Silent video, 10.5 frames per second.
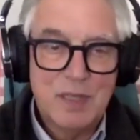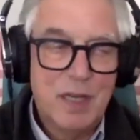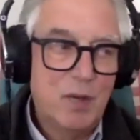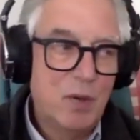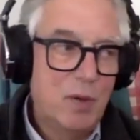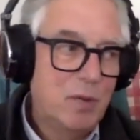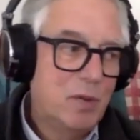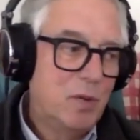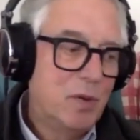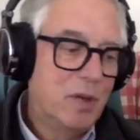I agree
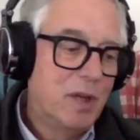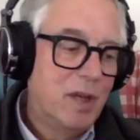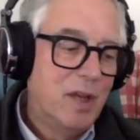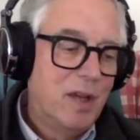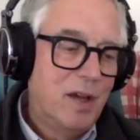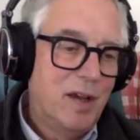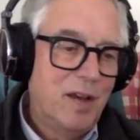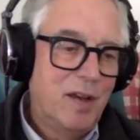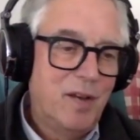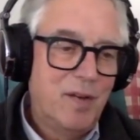with you. And
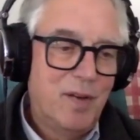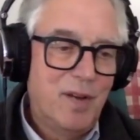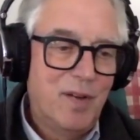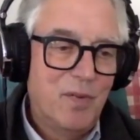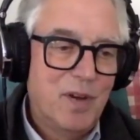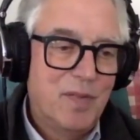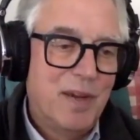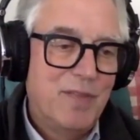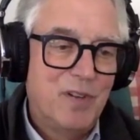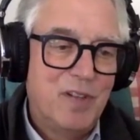uh, one of
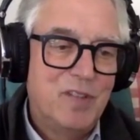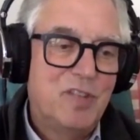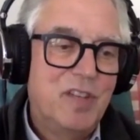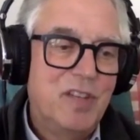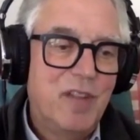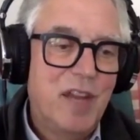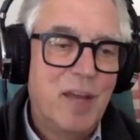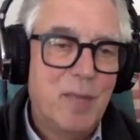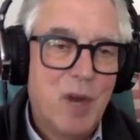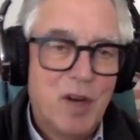my friends, Stephen
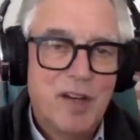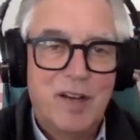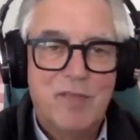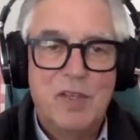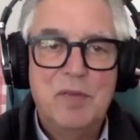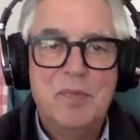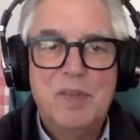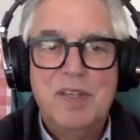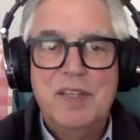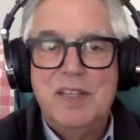M. R. Covey,
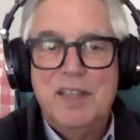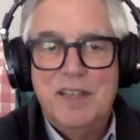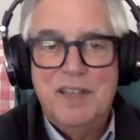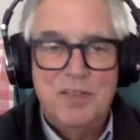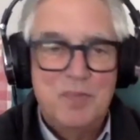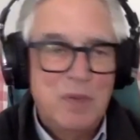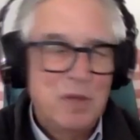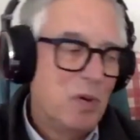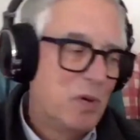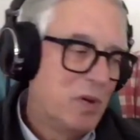has
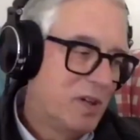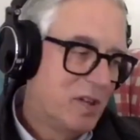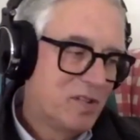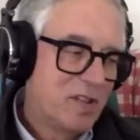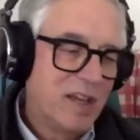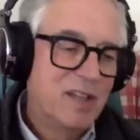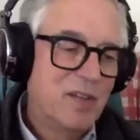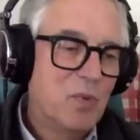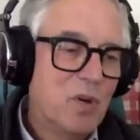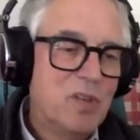been quoted as saying,
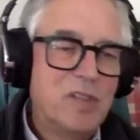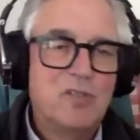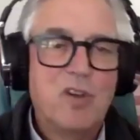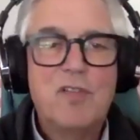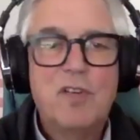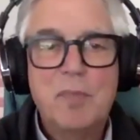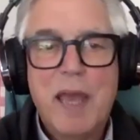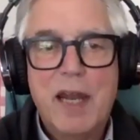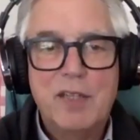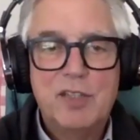"The world is
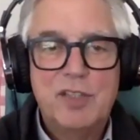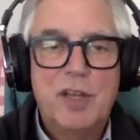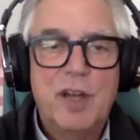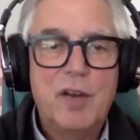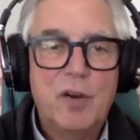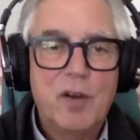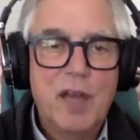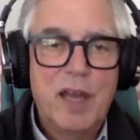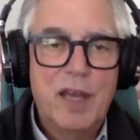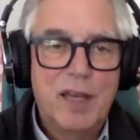overmanaged and
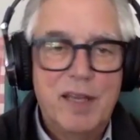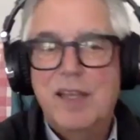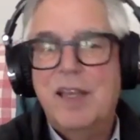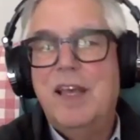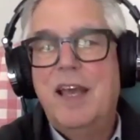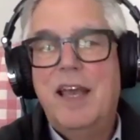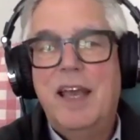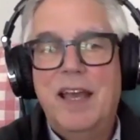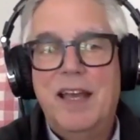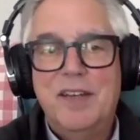underled,"
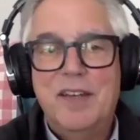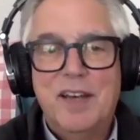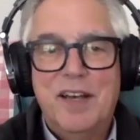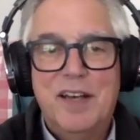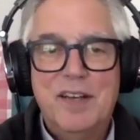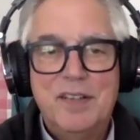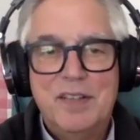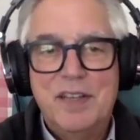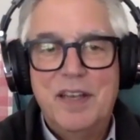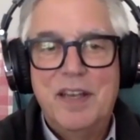and uh,
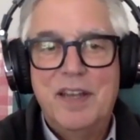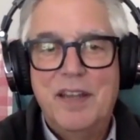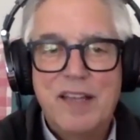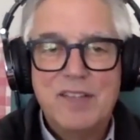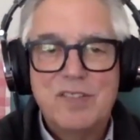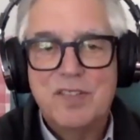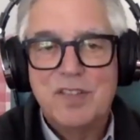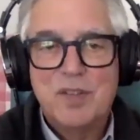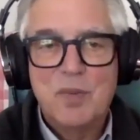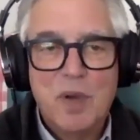and
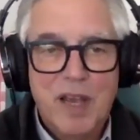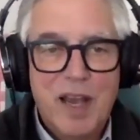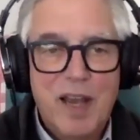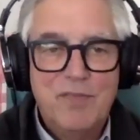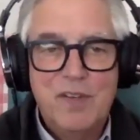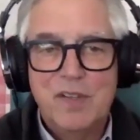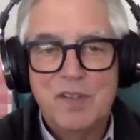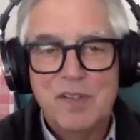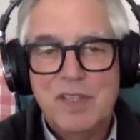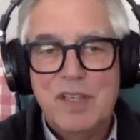that's the way I feel.